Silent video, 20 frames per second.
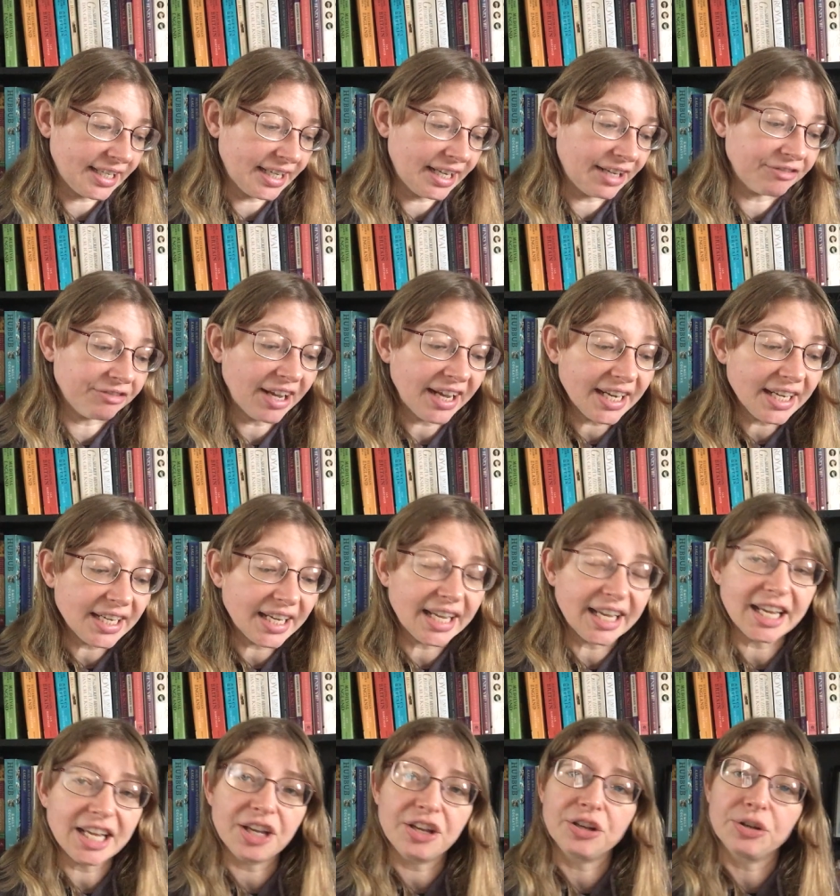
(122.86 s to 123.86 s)
la
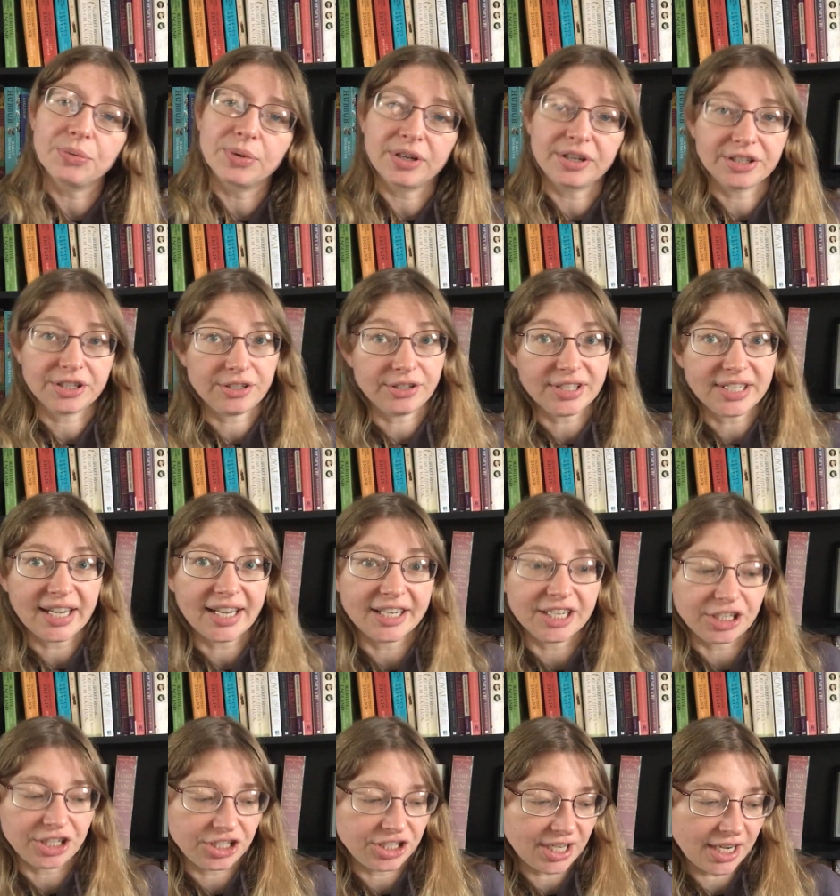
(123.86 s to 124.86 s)
Reynie, who was
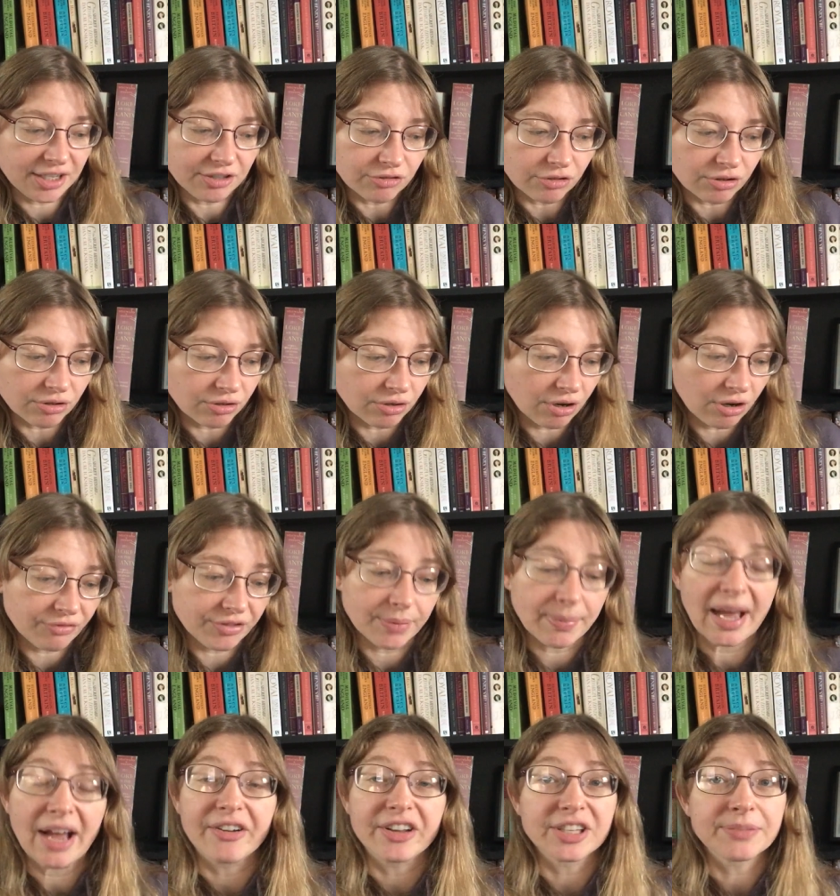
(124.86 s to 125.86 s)
Lieutenant General of the
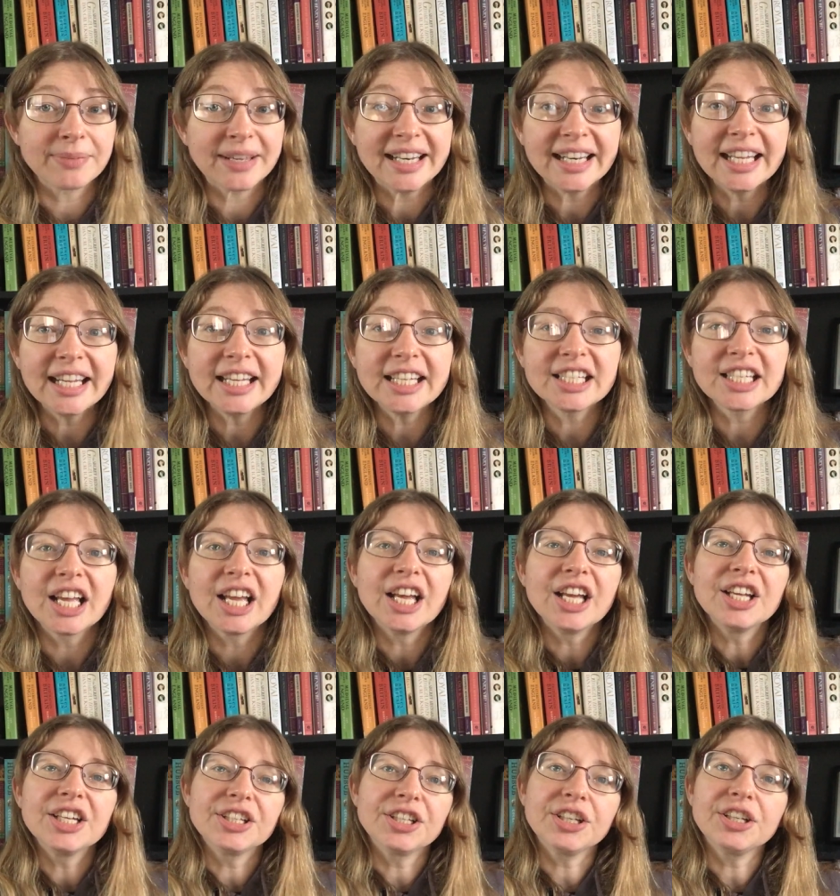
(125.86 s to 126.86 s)
Paris Police,
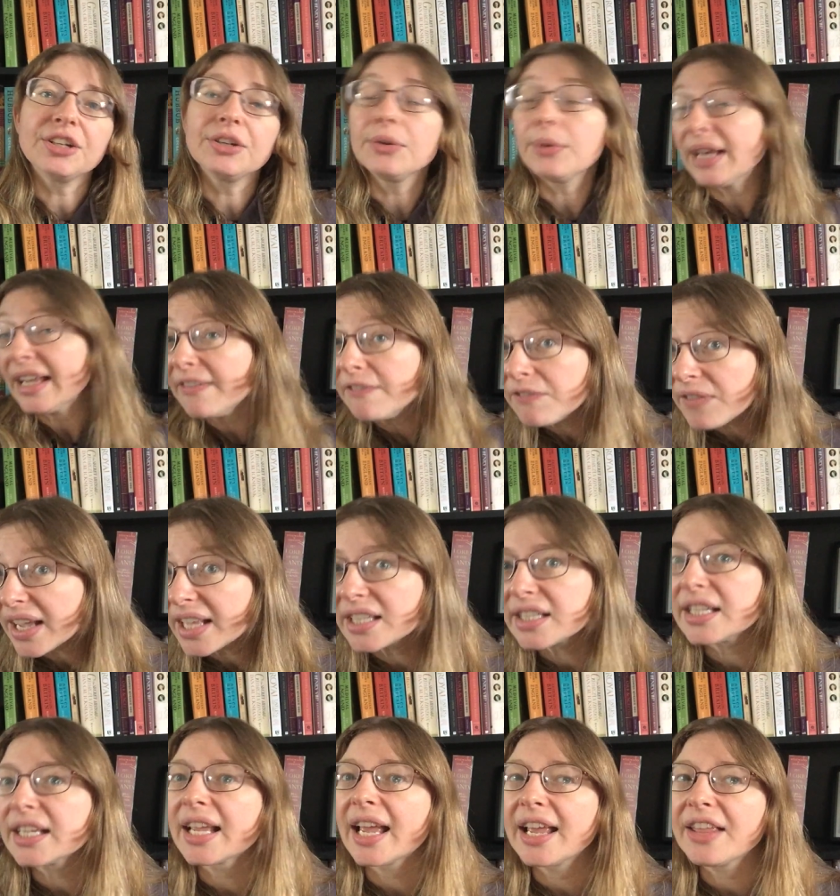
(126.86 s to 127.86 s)
to
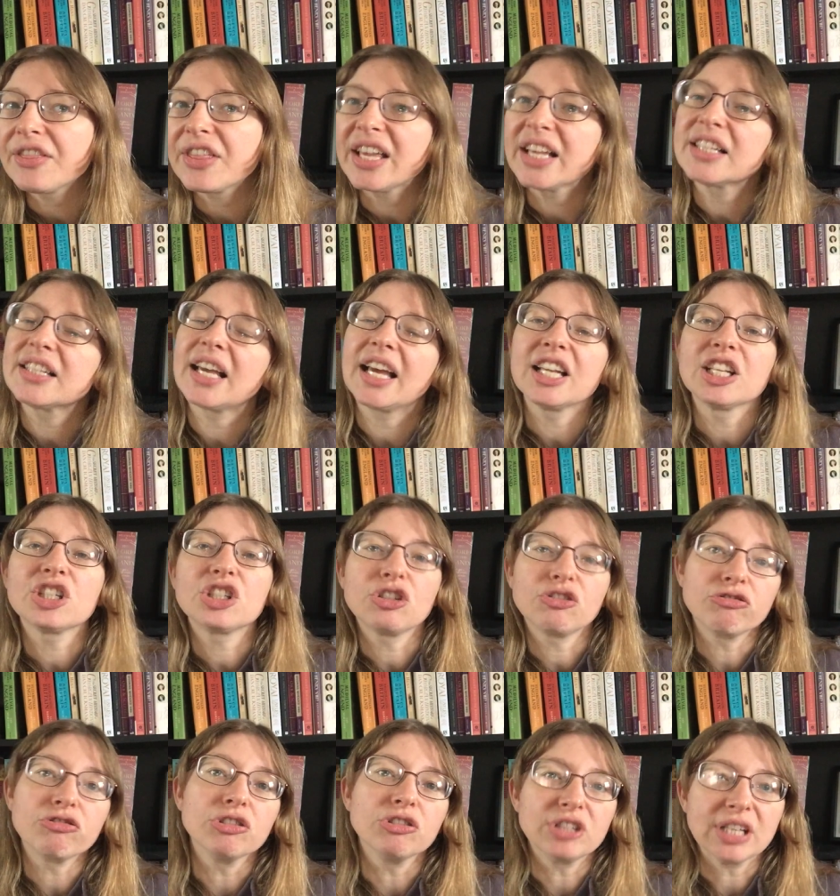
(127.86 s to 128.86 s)
investigate this and to
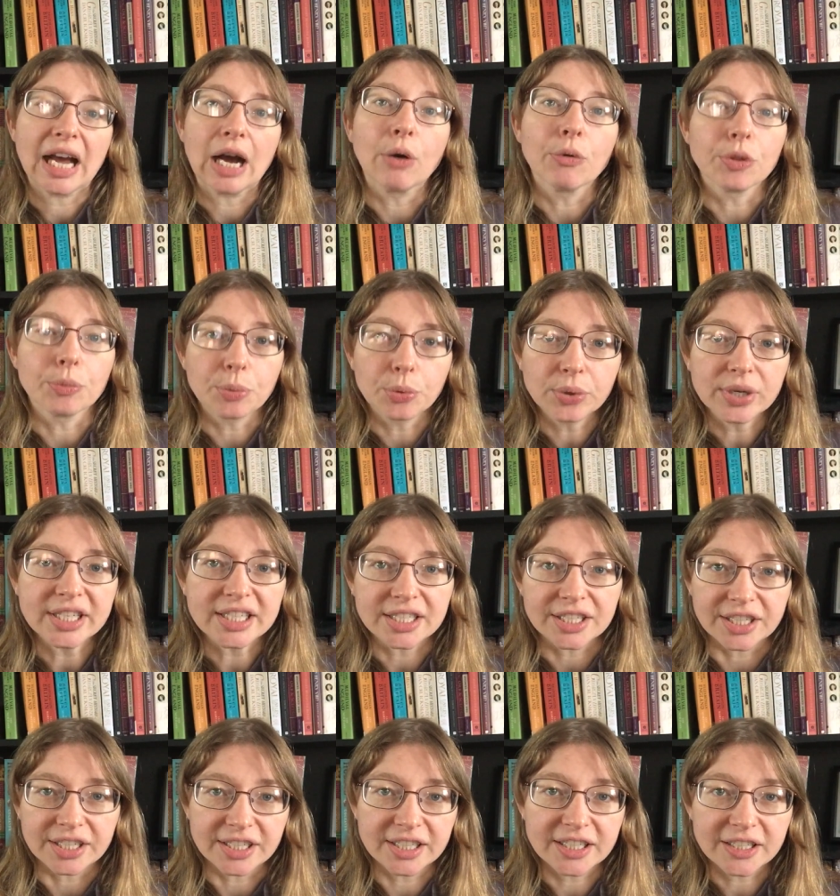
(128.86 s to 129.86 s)
root out the
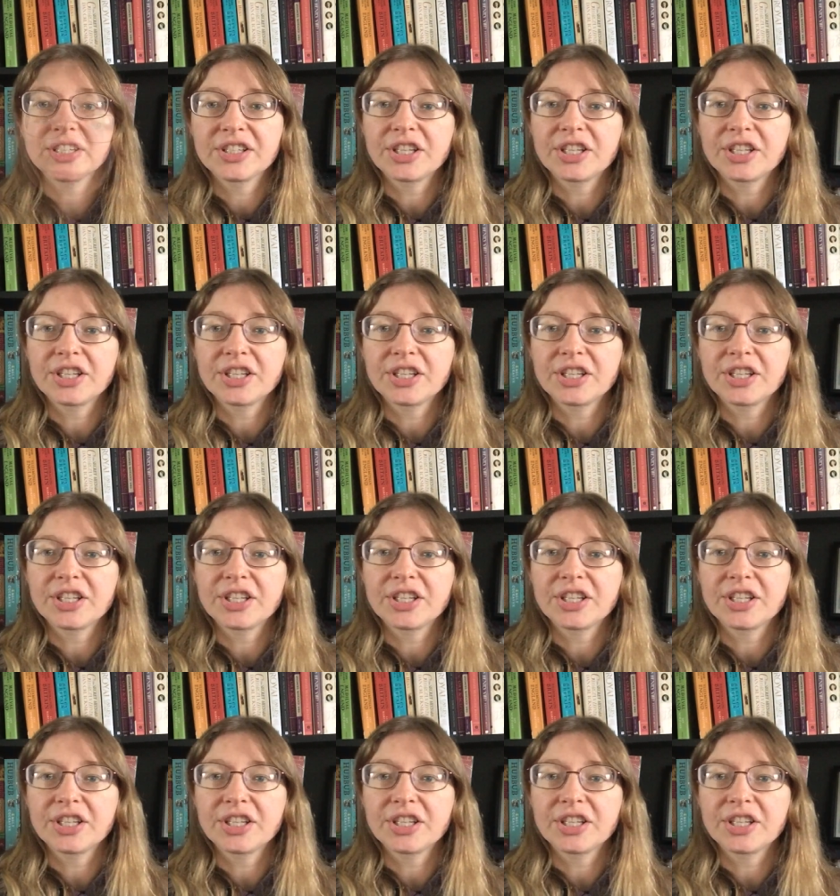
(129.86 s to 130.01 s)
poisoners.